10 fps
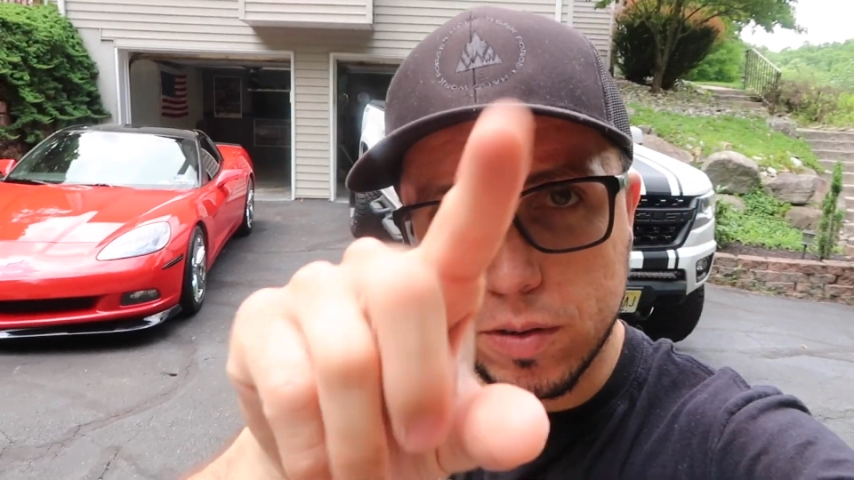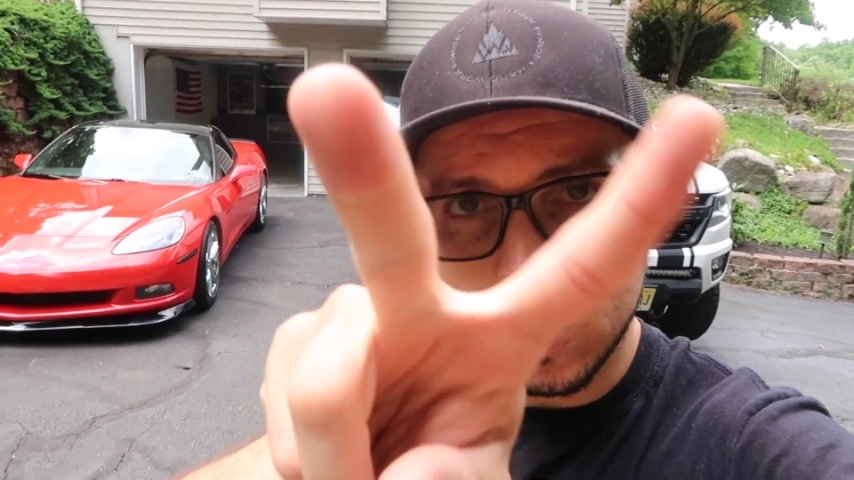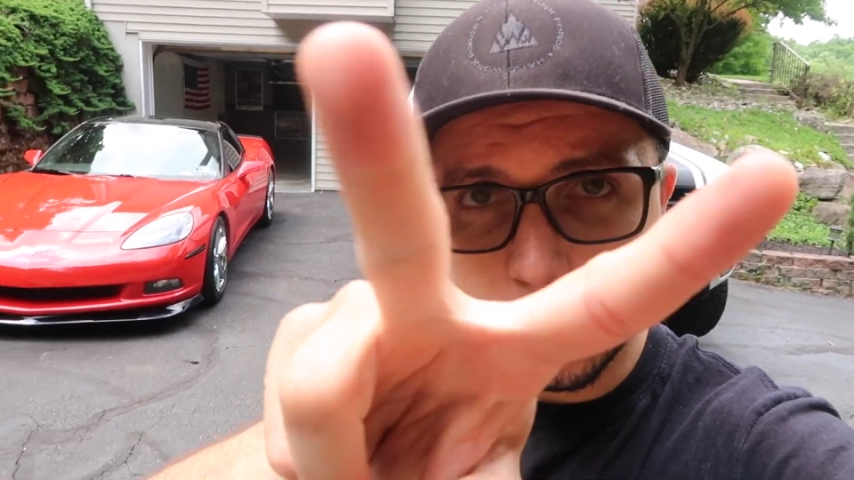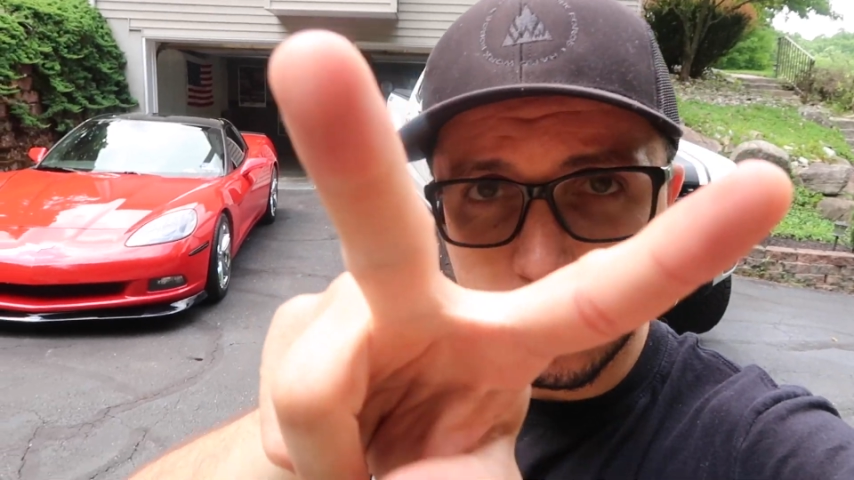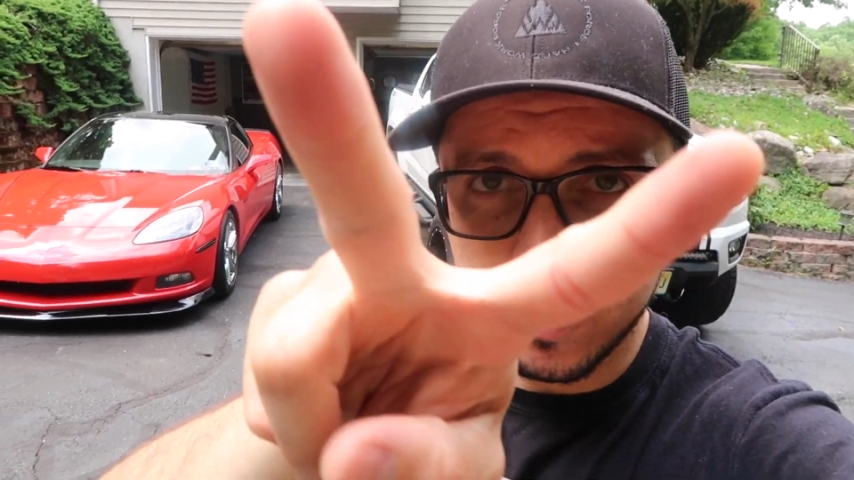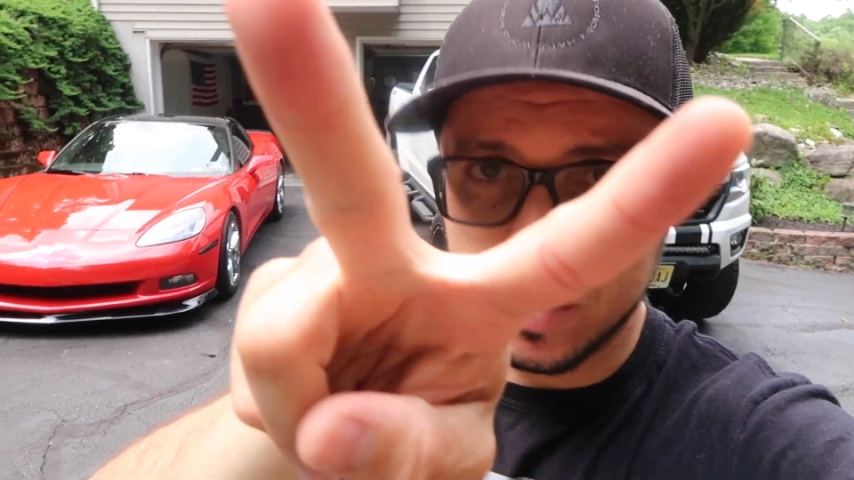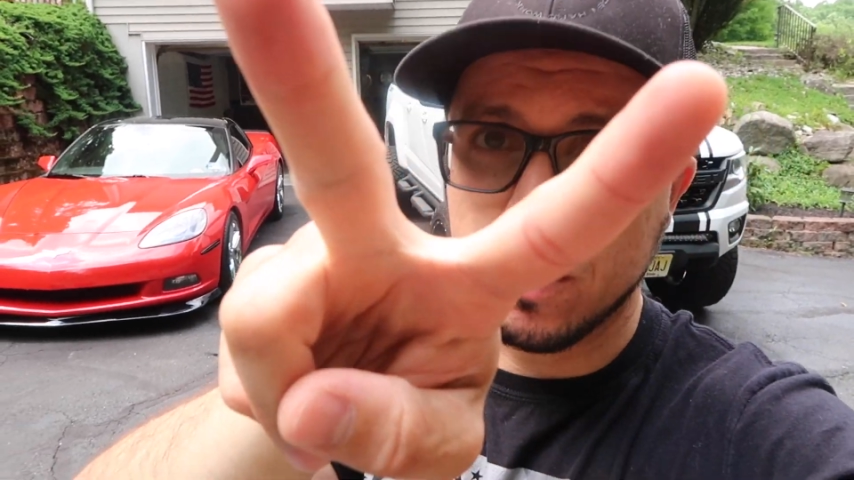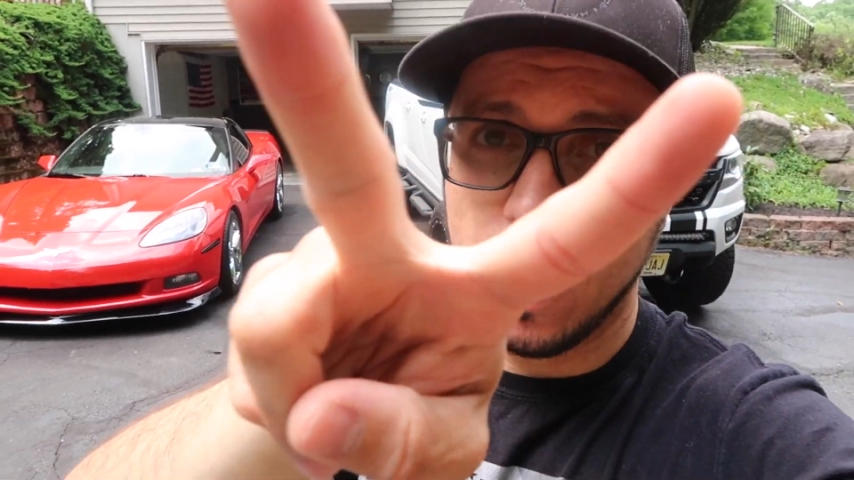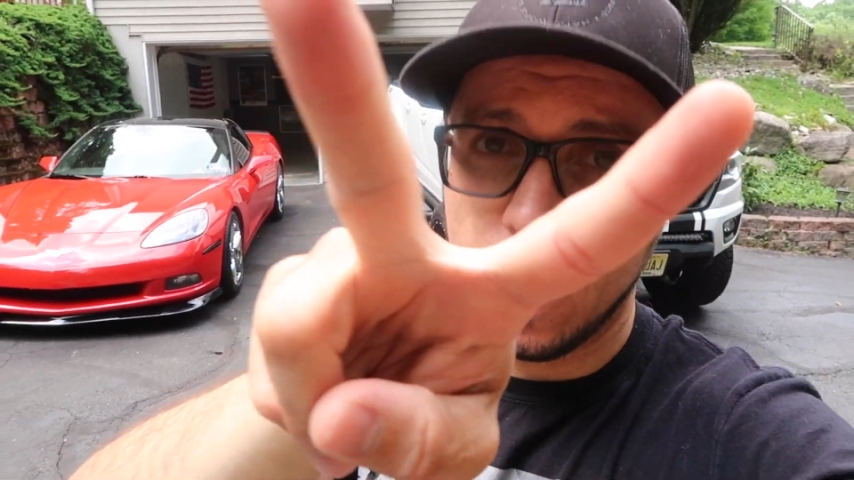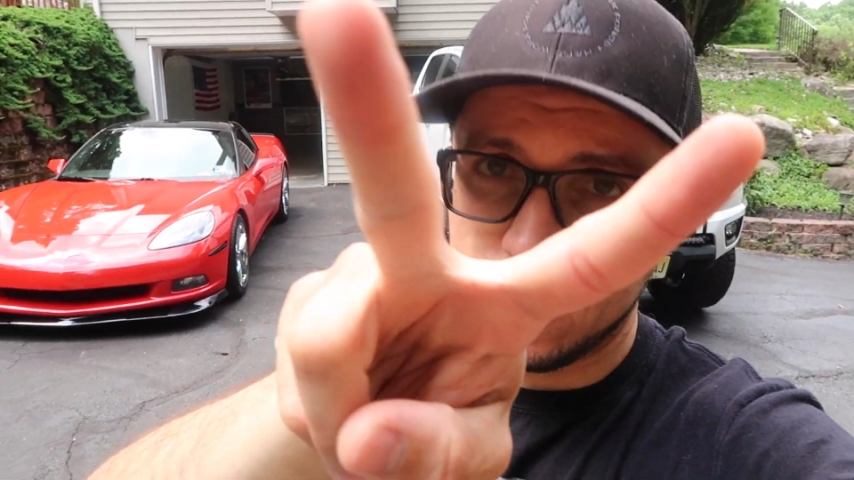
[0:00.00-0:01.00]
two of
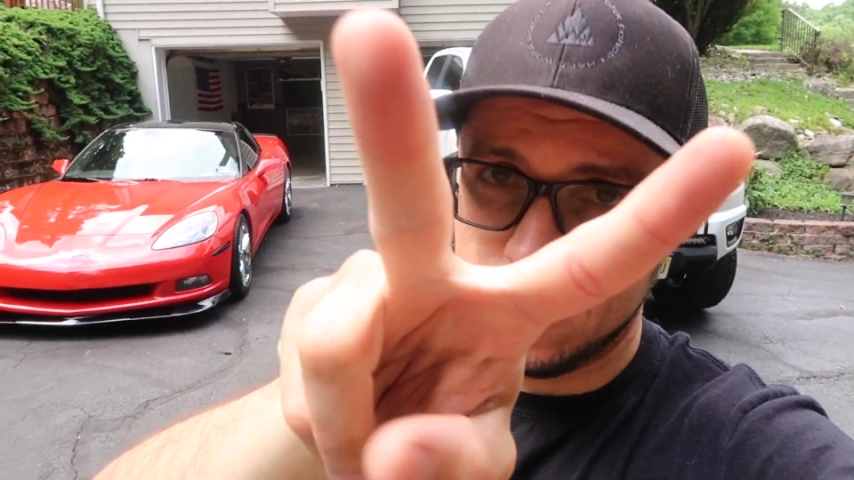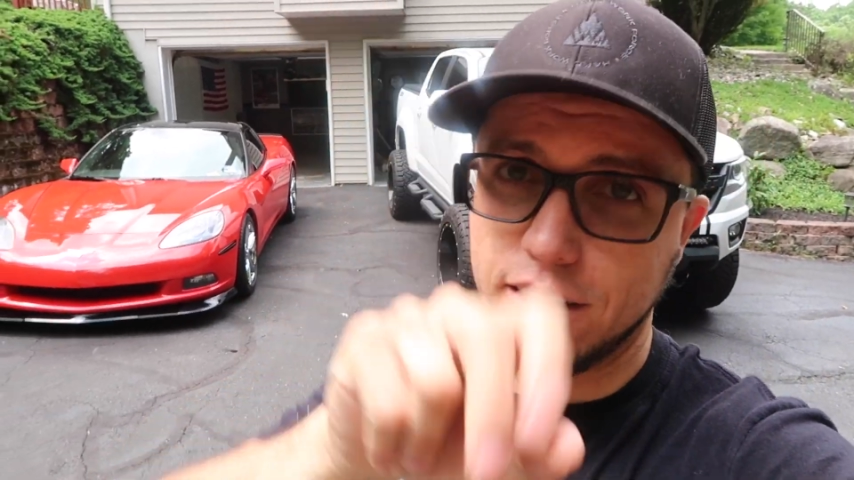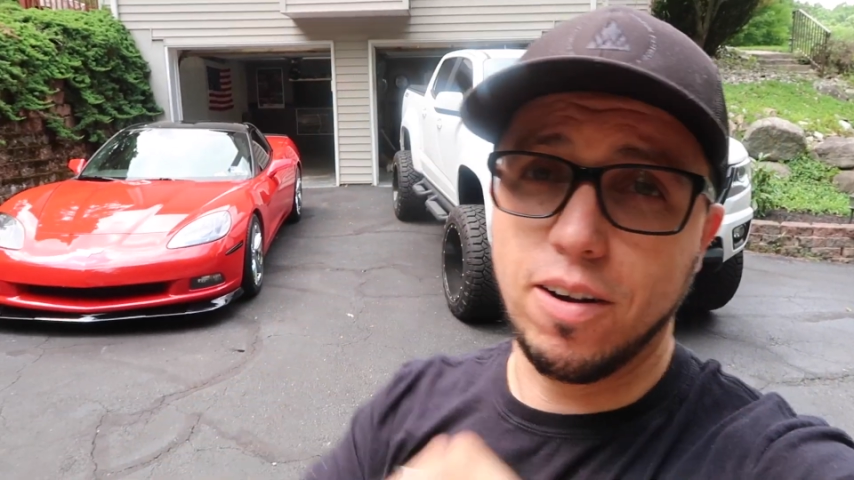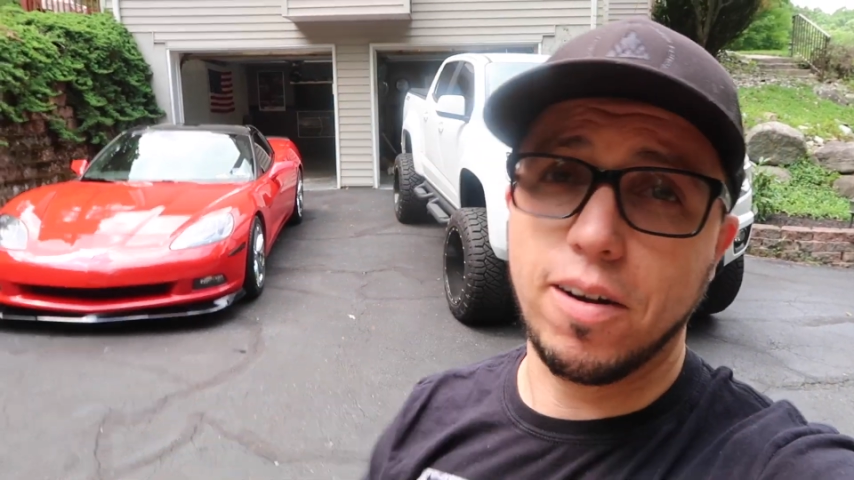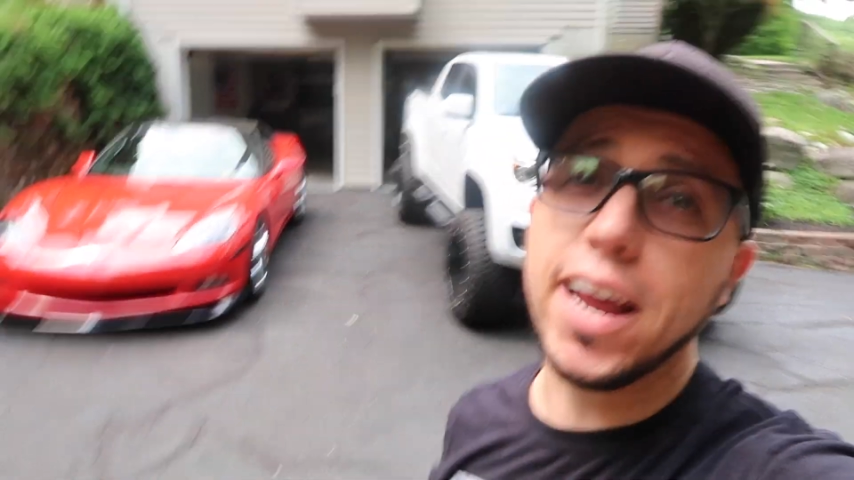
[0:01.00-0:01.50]
you actually. All